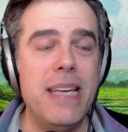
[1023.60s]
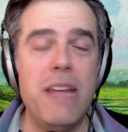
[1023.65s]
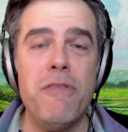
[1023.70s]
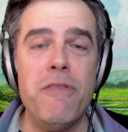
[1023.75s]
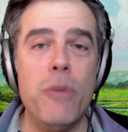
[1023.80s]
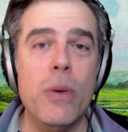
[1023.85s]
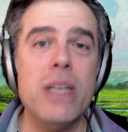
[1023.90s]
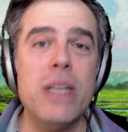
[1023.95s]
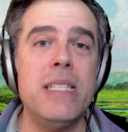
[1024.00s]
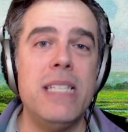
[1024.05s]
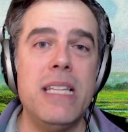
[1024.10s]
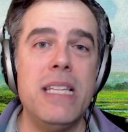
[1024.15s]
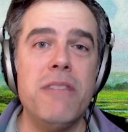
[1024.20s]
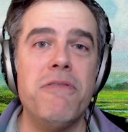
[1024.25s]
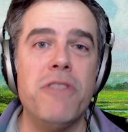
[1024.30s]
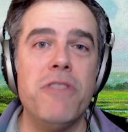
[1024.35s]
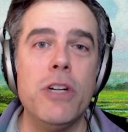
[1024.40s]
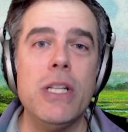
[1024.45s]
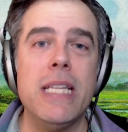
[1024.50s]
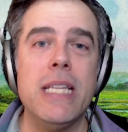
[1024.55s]
if you want to see the
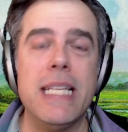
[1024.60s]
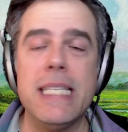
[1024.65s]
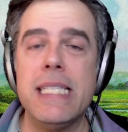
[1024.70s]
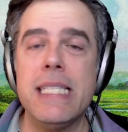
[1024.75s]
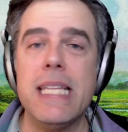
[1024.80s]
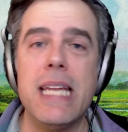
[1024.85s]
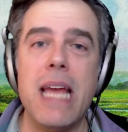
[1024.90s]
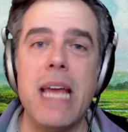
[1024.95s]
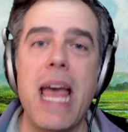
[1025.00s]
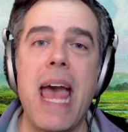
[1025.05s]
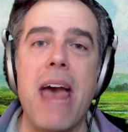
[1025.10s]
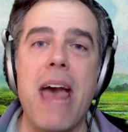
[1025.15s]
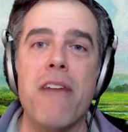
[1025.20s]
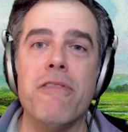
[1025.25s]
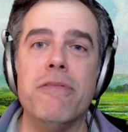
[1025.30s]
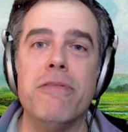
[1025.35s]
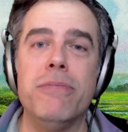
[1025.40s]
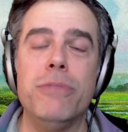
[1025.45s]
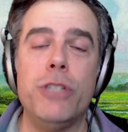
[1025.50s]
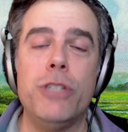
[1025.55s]
full list that I
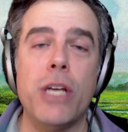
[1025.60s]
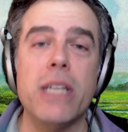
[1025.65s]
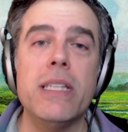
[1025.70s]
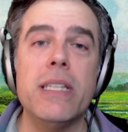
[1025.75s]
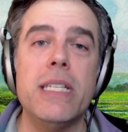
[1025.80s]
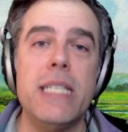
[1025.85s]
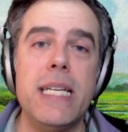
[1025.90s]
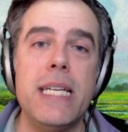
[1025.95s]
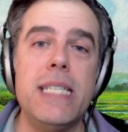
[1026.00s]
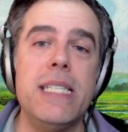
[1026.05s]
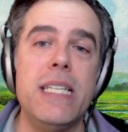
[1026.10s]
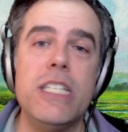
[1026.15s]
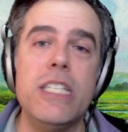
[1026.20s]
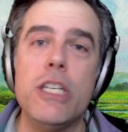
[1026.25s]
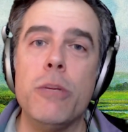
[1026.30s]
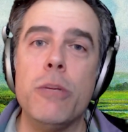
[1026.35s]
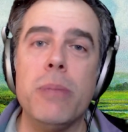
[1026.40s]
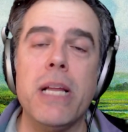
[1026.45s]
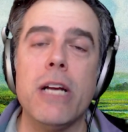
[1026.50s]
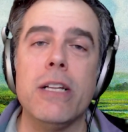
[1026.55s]
have, check the
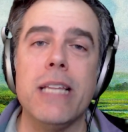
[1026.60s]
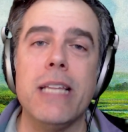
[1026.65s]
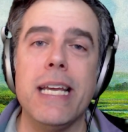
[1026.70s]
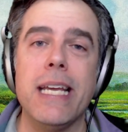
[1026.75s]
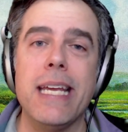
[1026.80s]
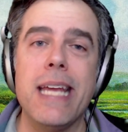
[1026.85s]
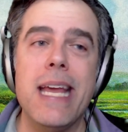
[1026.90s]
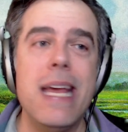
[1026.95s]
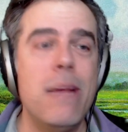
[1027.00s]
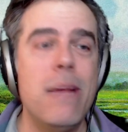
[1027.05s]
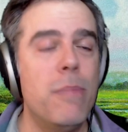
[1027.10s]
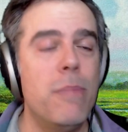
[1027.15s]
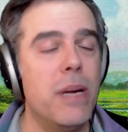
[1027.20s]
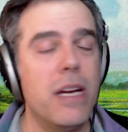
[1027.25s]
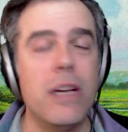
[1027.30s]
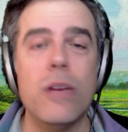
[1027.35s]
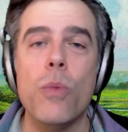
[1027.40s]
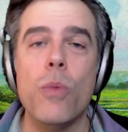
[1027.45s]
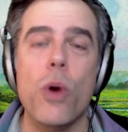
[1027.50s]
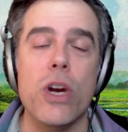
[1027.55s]
TCGPlayer link, but I'm
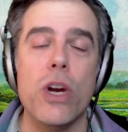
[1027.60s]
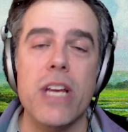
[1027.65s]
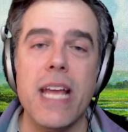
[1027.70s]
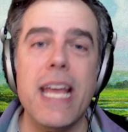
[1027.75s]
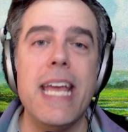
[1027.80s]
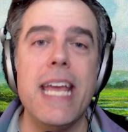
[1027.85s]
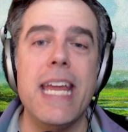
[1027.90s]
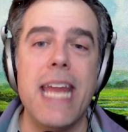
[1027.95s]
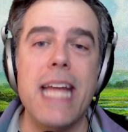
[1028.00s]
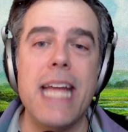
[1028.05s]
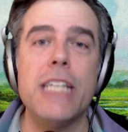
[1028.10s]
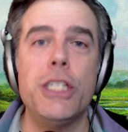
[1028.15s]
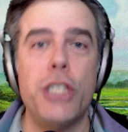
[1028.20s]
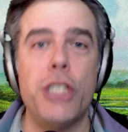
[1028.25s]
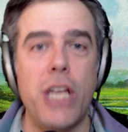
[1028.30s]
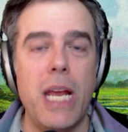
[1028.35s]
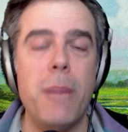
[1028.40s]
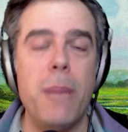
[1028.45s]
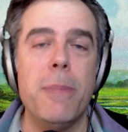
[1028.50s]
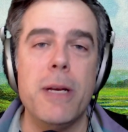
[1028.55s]
going to warn you, it ain't
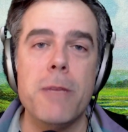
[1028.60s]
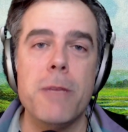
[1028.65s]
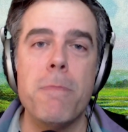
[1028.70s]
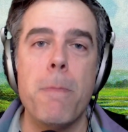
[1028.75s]
cheap.